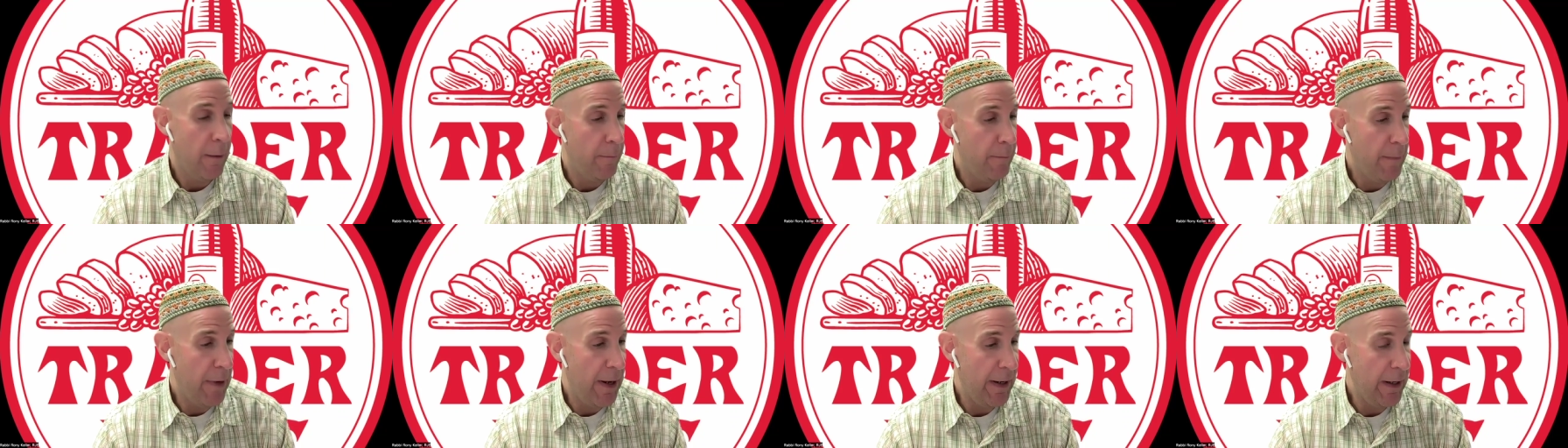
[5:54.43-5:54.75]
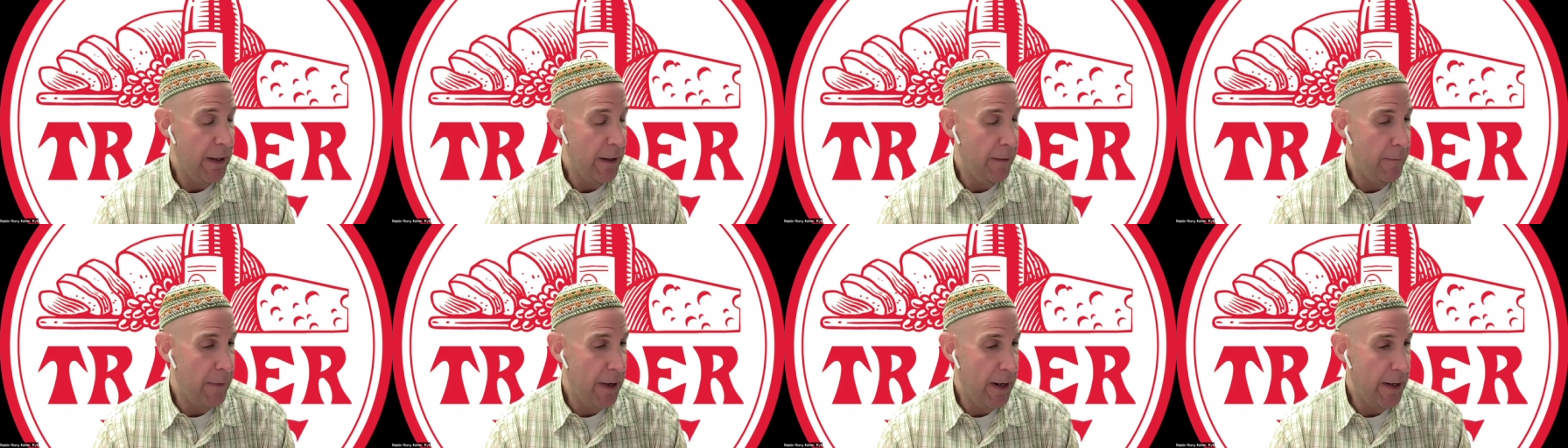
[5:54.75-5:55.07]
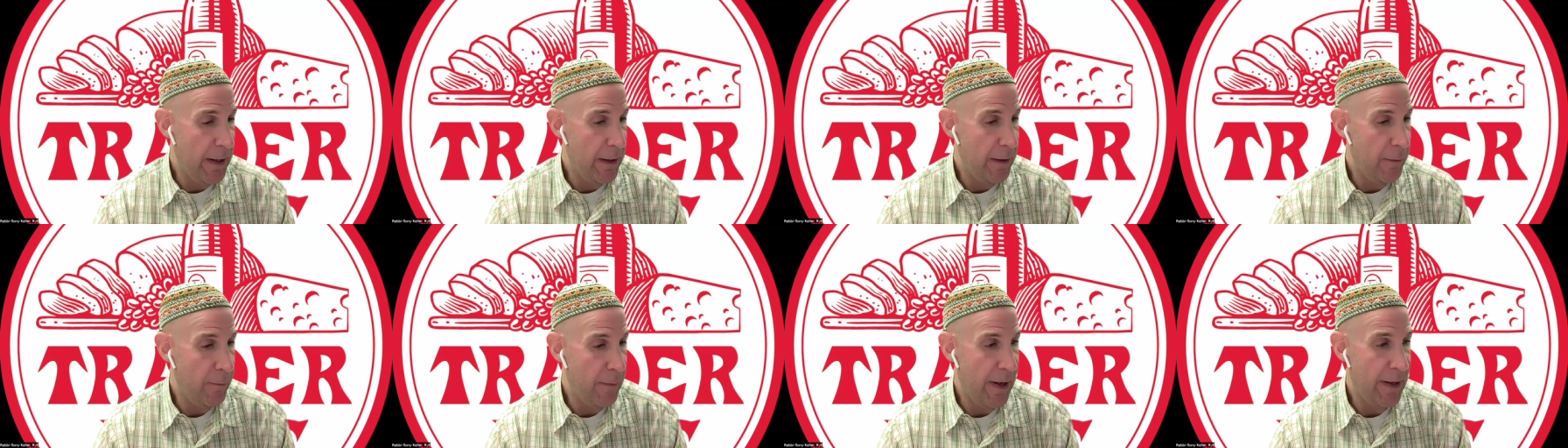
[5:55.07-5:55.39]
many,
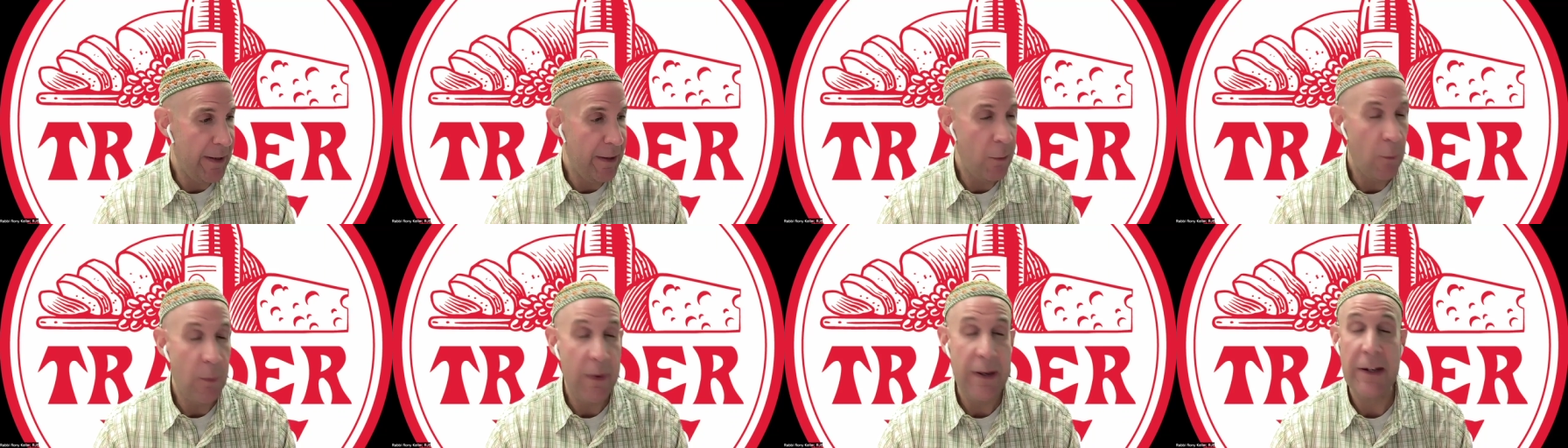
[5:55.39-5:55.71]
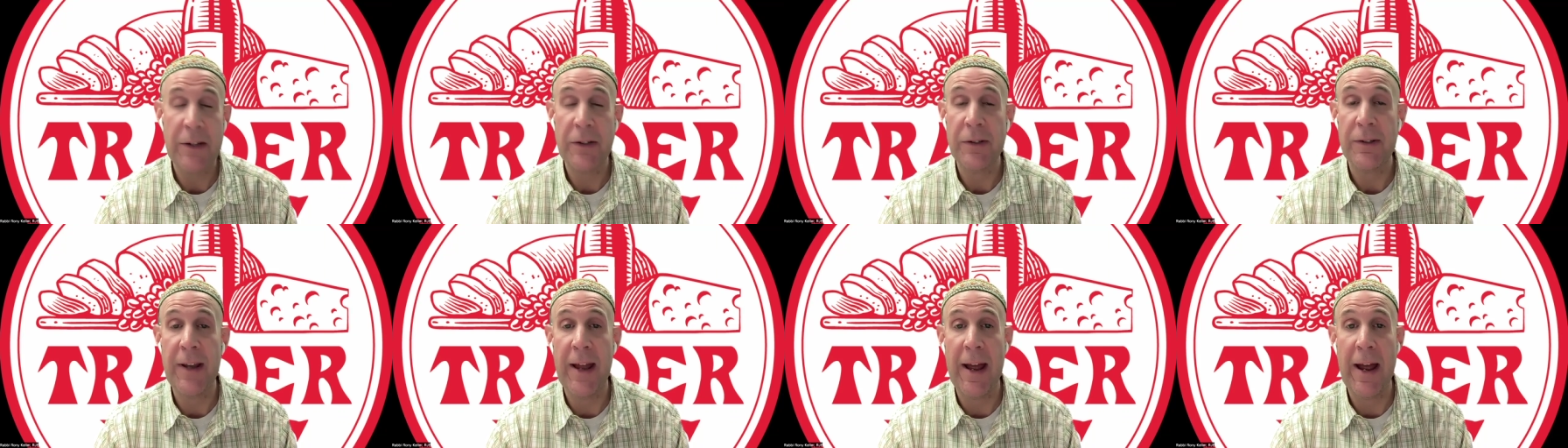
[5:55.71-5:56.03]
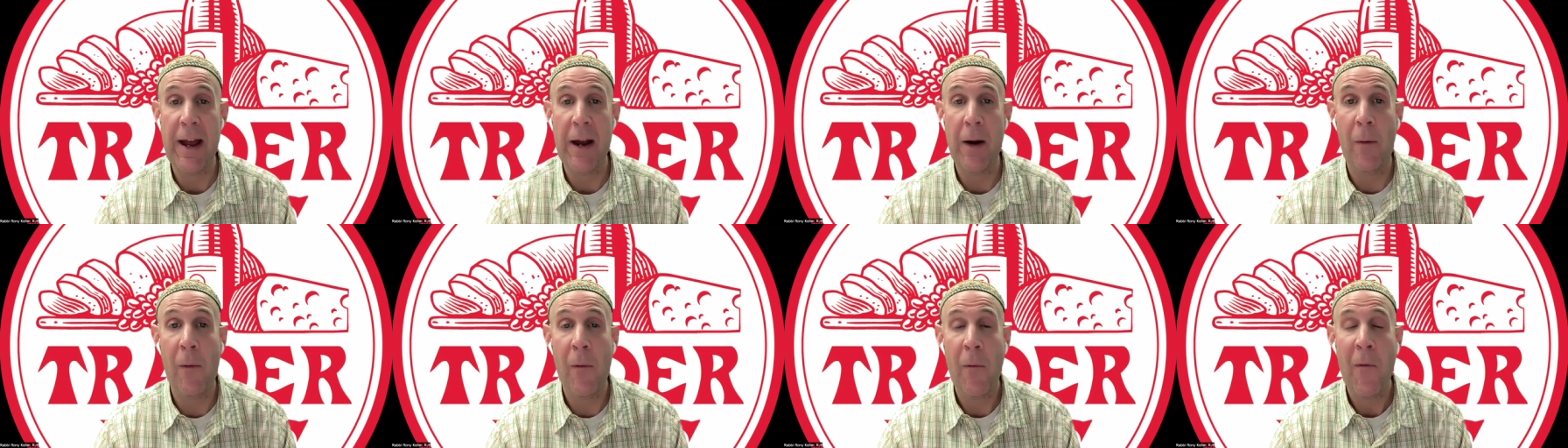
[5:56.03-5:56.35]
many, many weeks
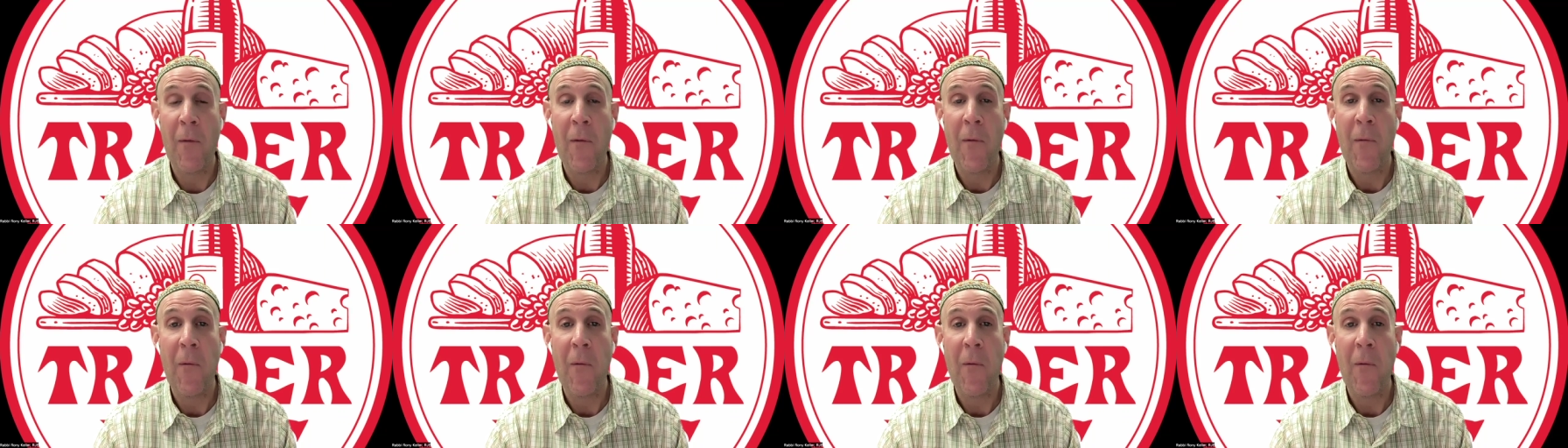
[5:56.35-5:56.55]
now.